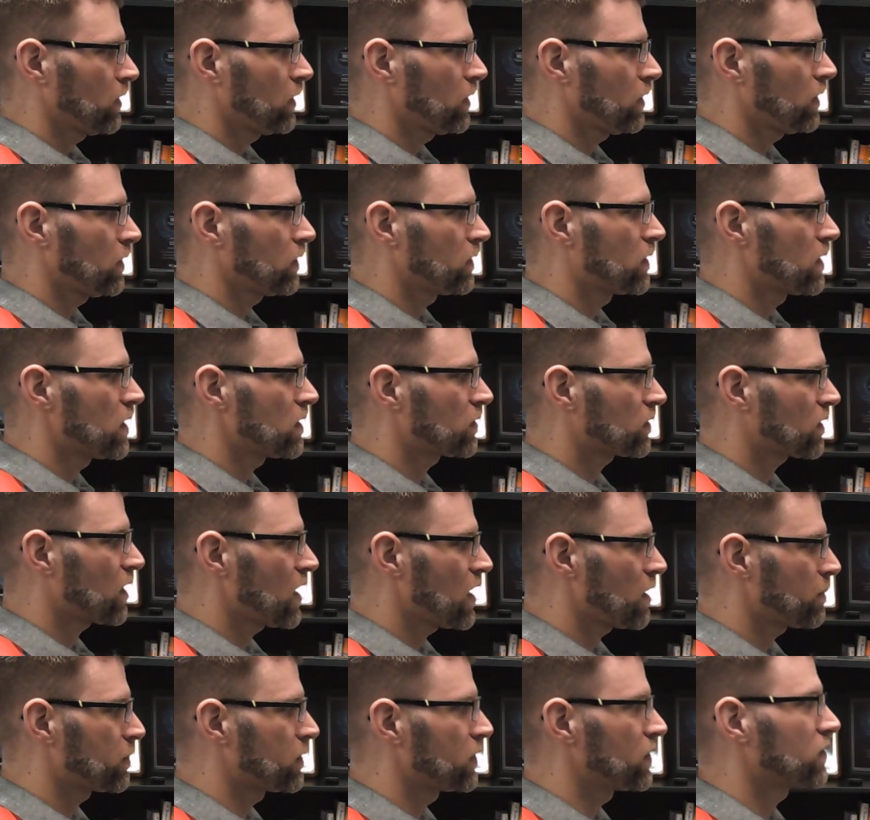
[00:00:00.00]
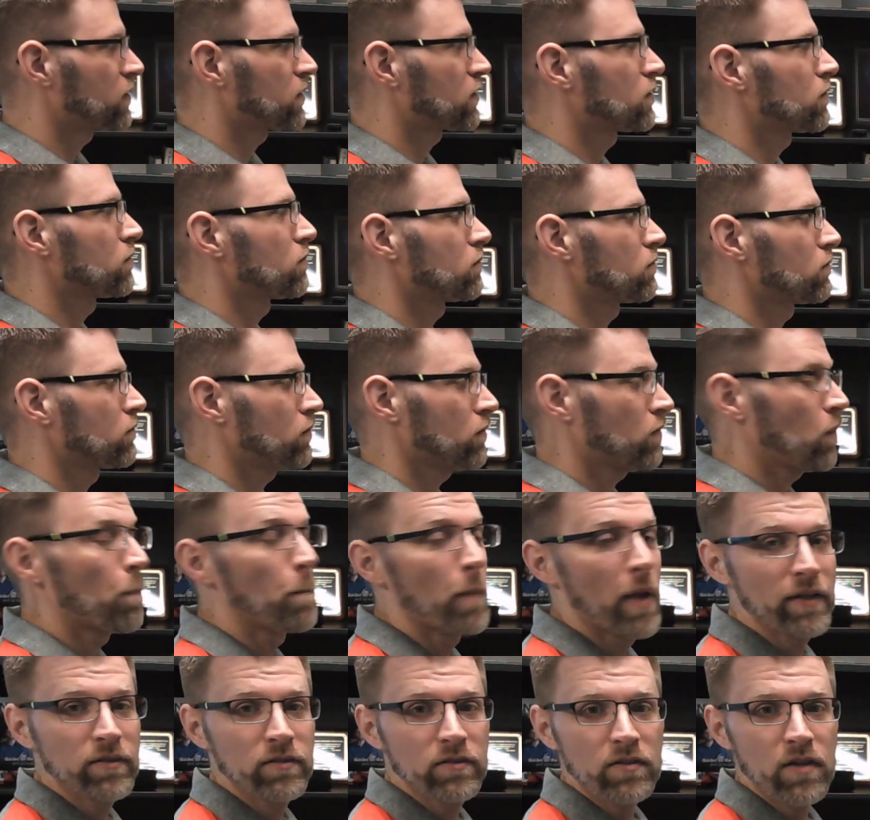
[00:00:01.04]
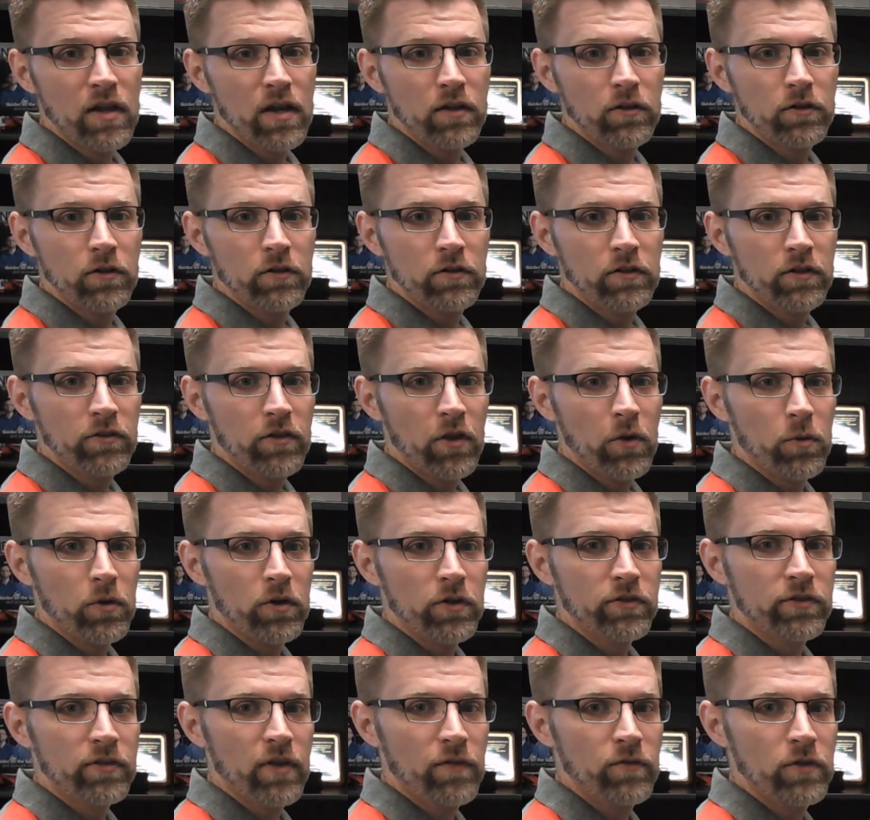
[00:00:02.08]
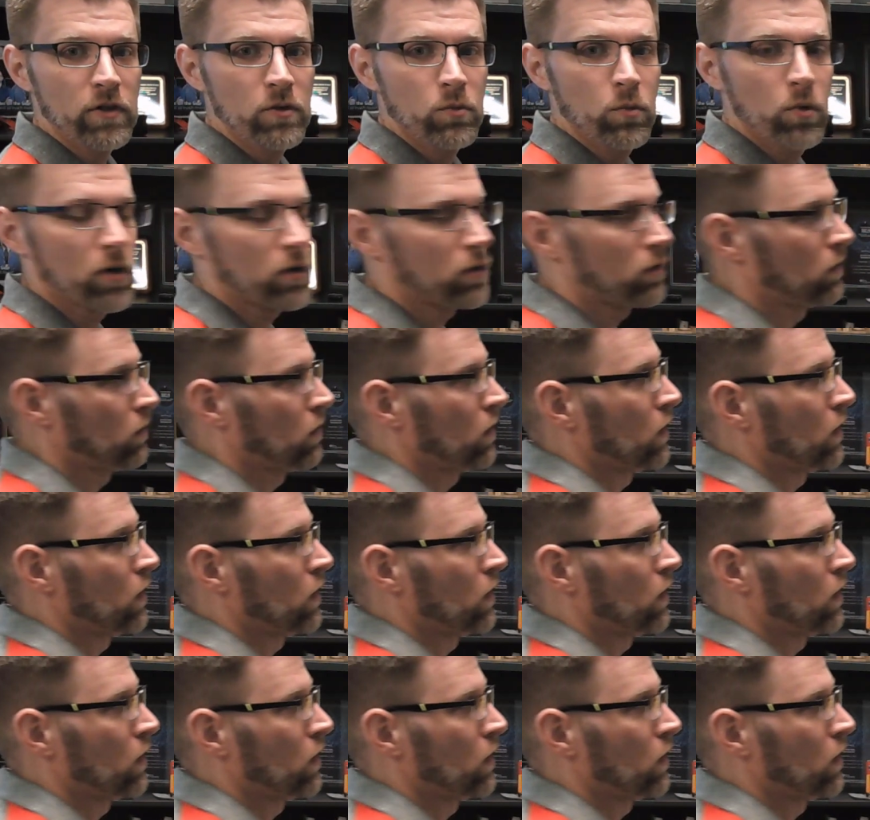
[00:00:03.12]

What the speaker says: this campus met standard because they were at a 71,